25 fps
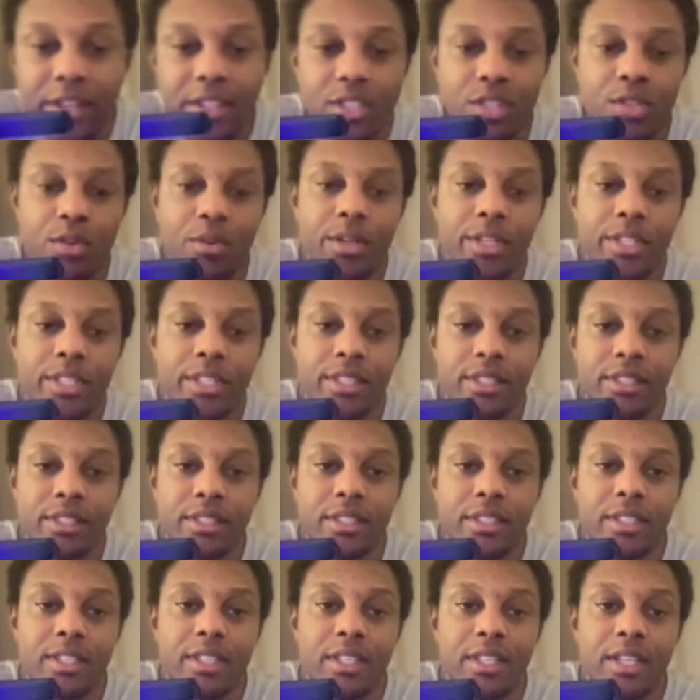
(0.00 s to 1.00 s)
stories.
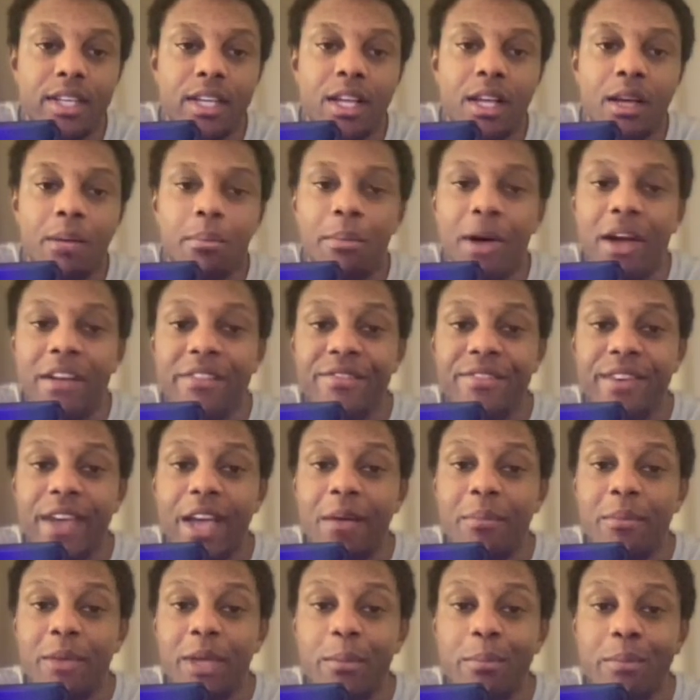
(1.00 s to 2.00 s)
My
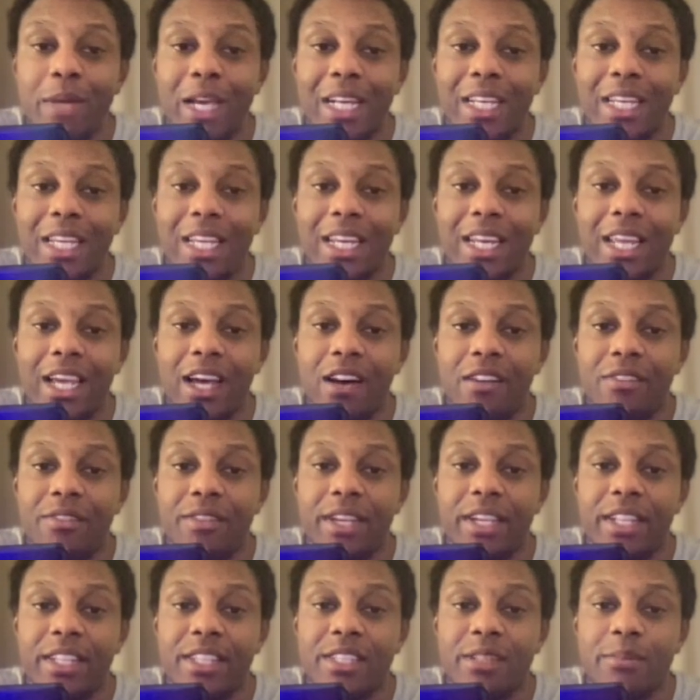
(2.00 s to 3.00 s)
family met an elf.
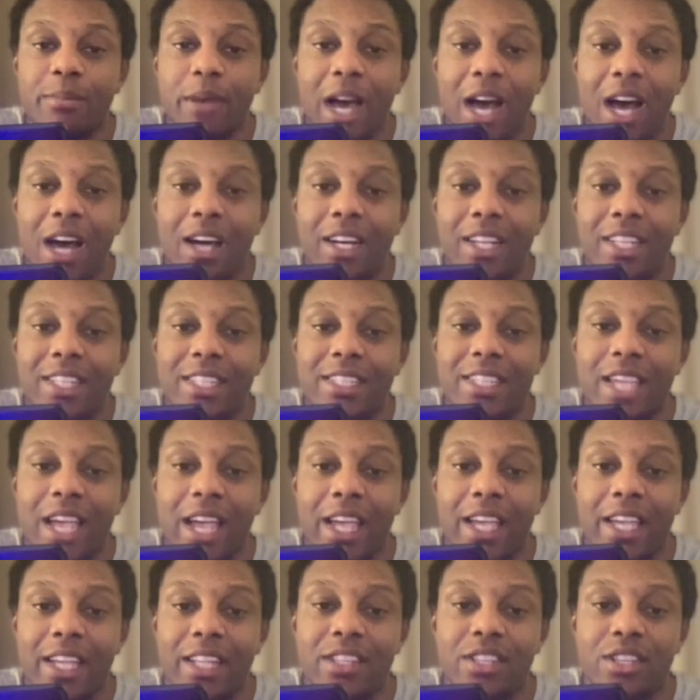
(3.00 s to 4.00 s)
It smiled. It
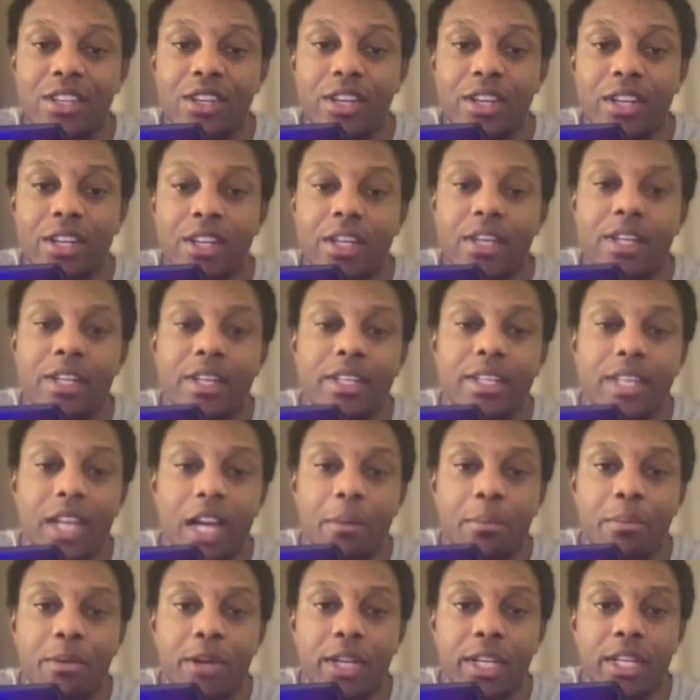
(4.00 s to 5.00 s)
sang. It took.
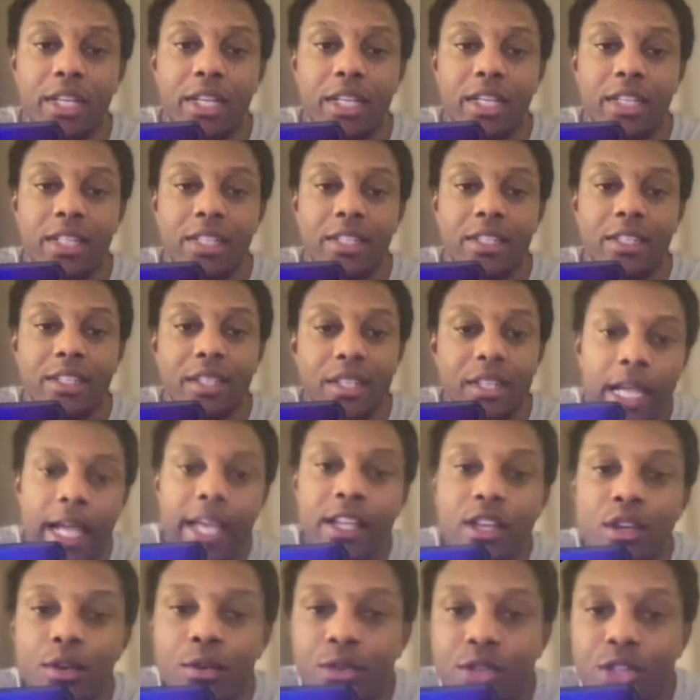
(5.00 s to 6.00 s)
Not pretty good.
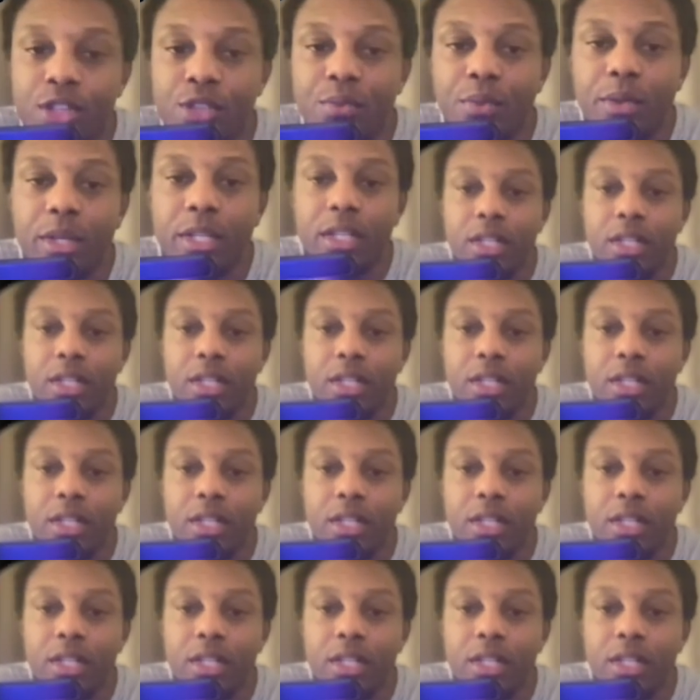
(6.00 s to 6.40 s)
And you just want to